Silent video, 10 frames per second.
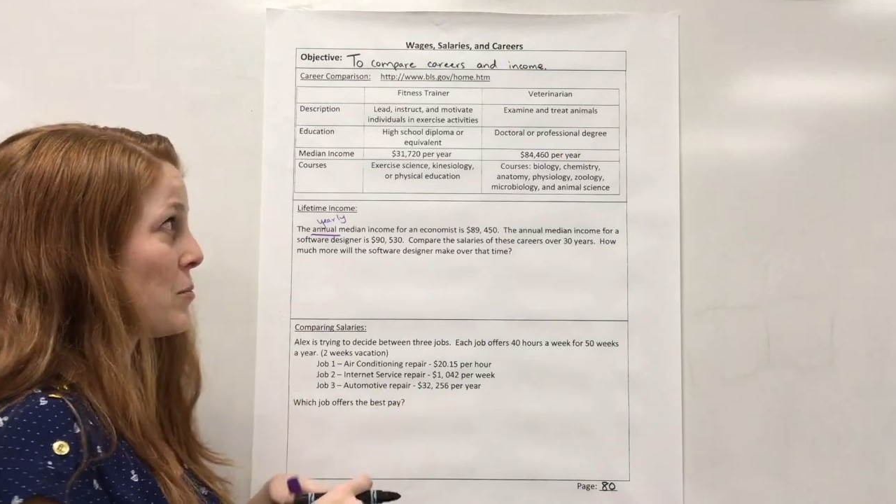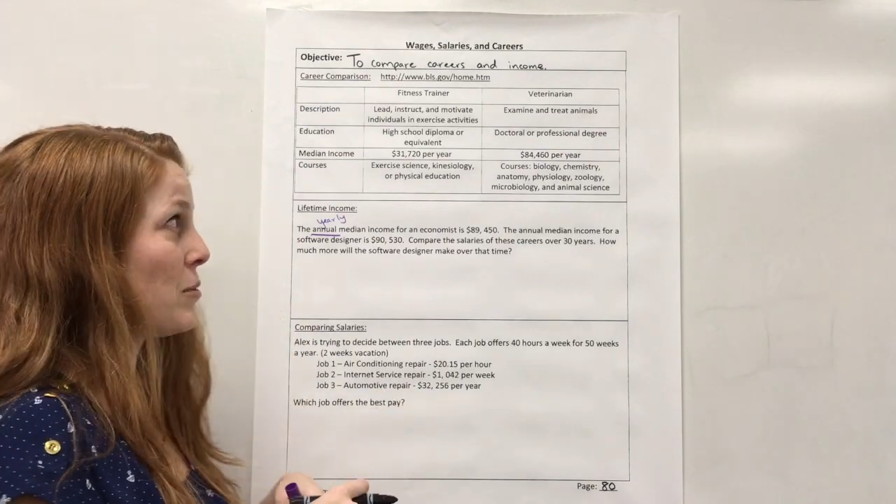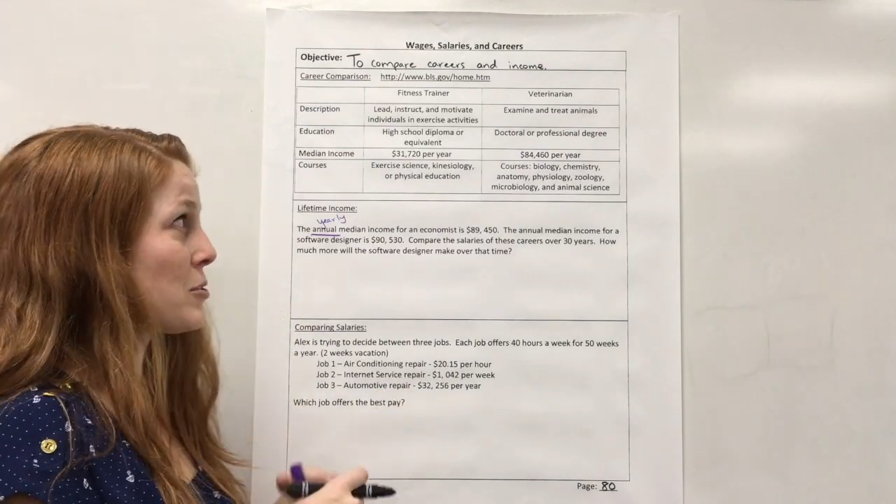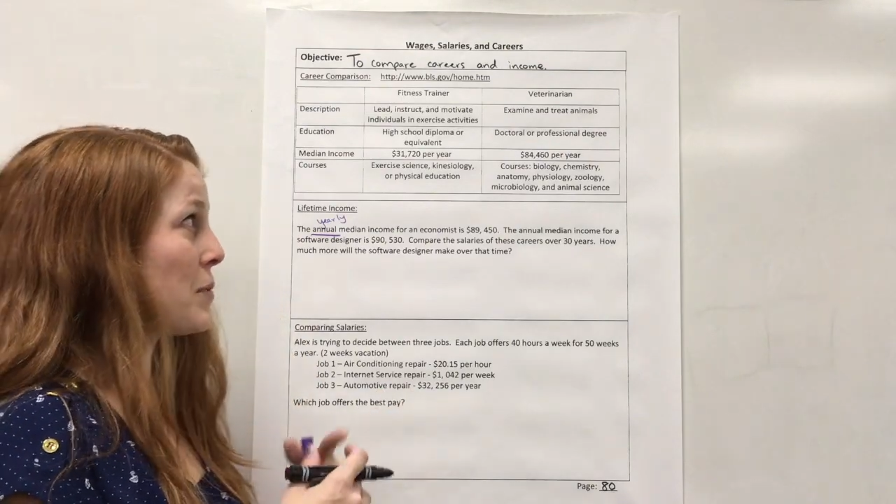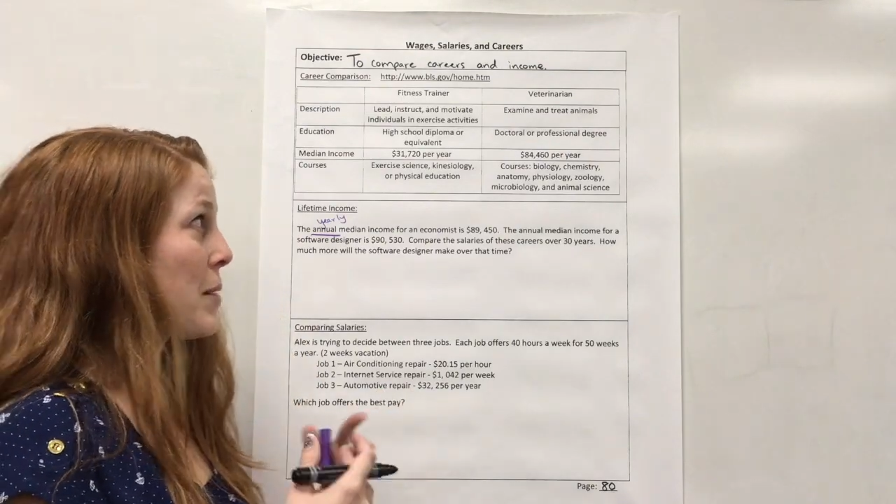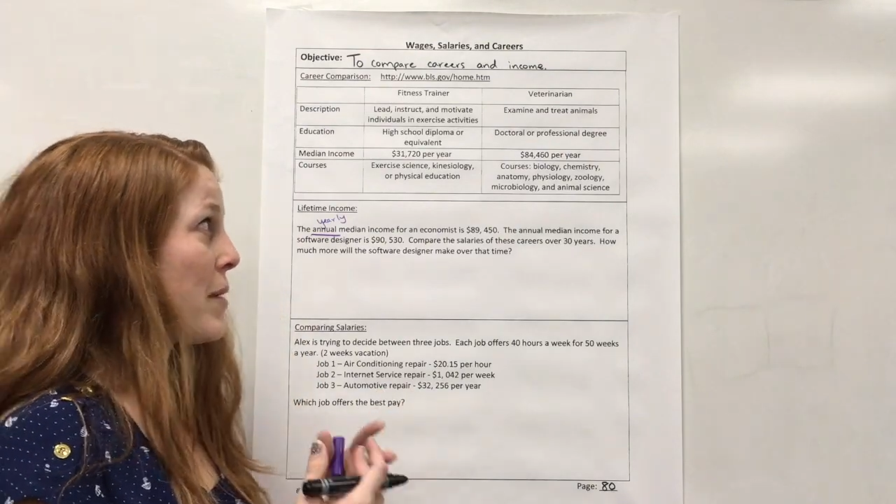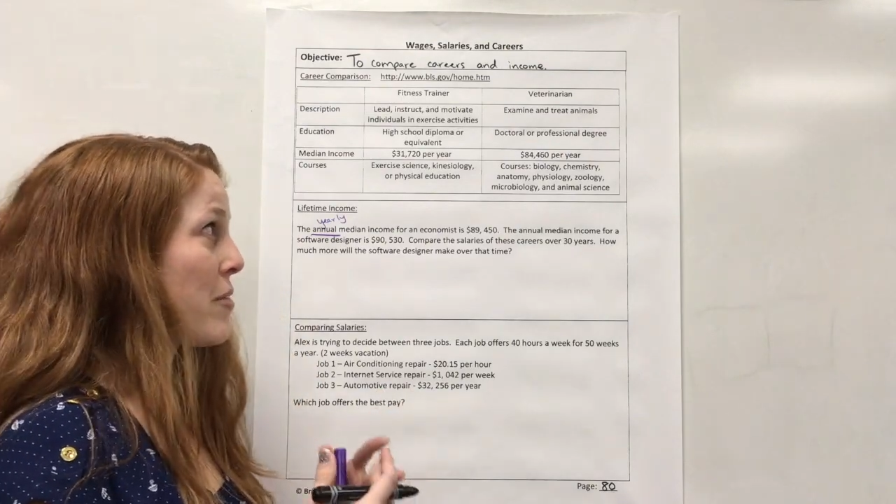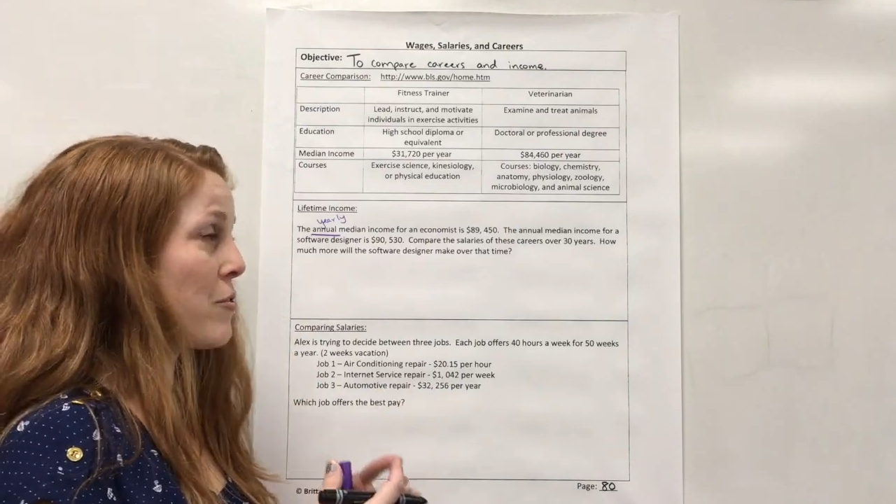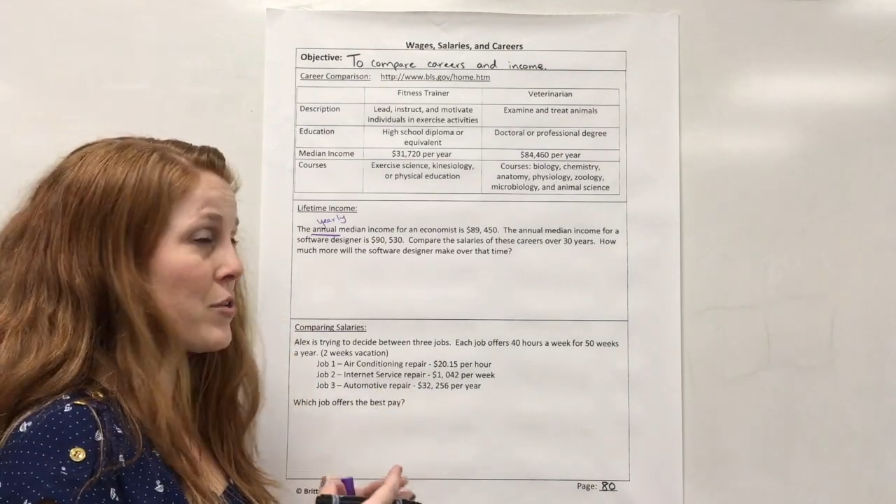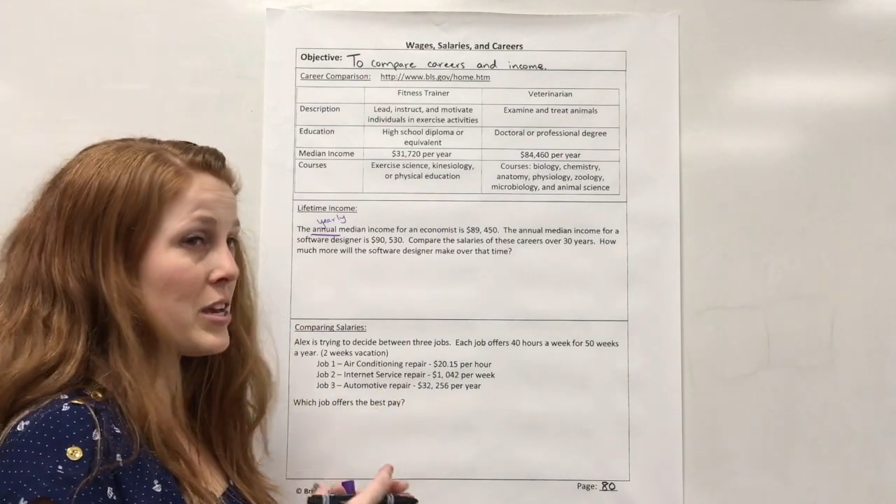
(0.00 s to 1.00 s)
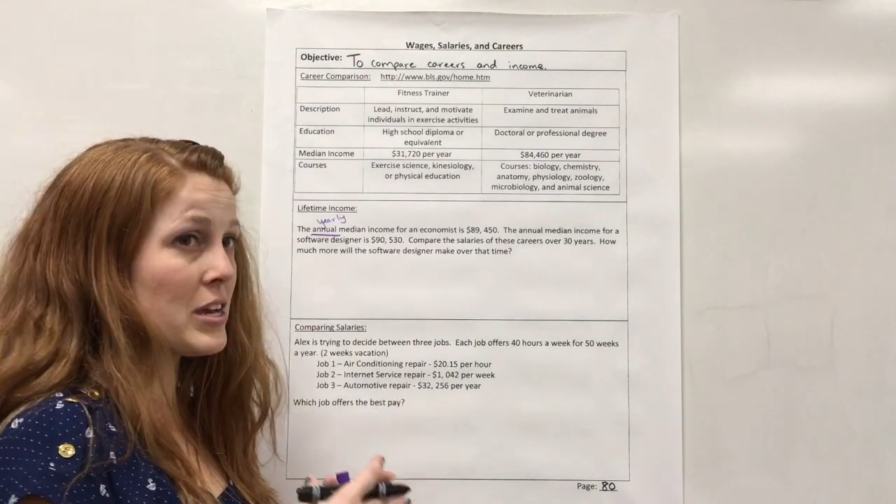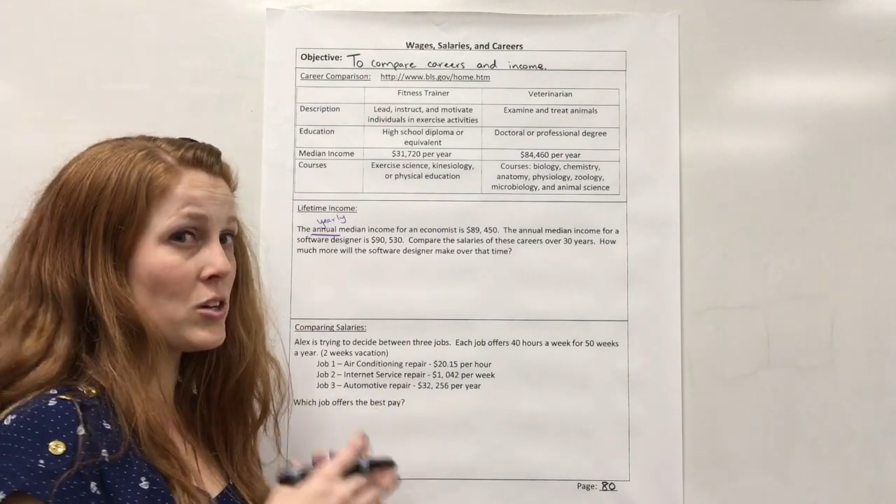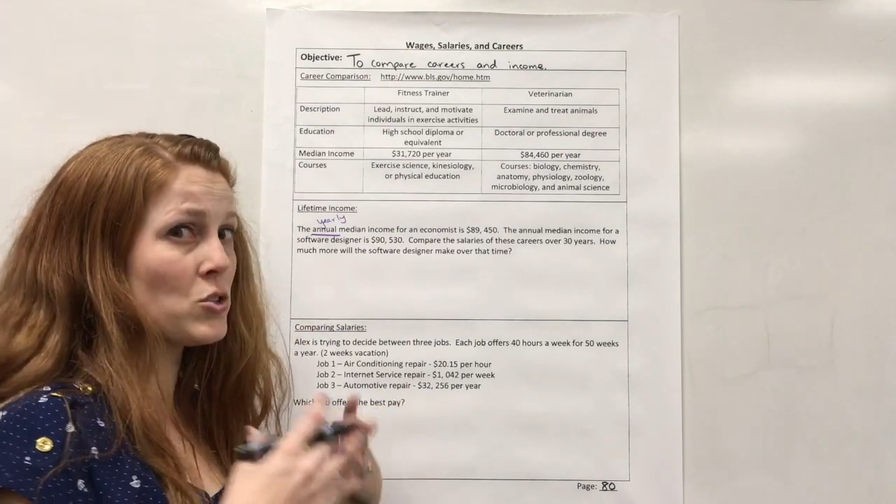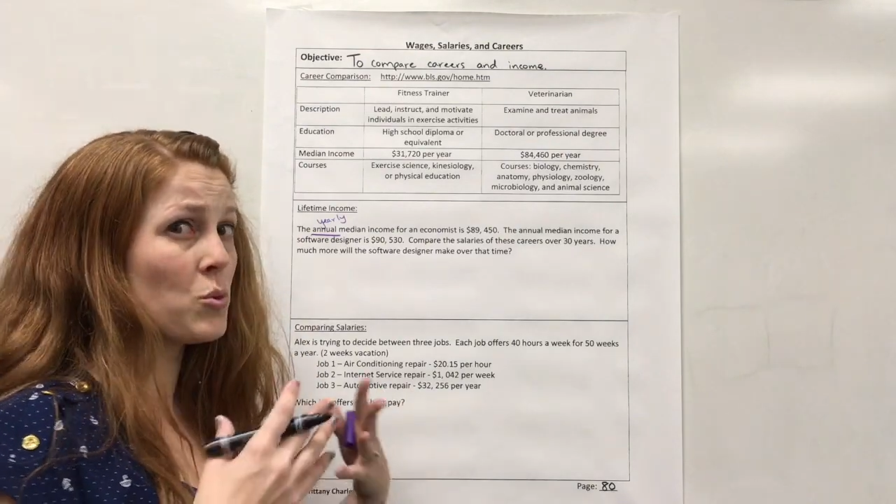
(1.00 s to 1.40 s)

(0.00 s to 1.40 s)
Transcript: multiply by 30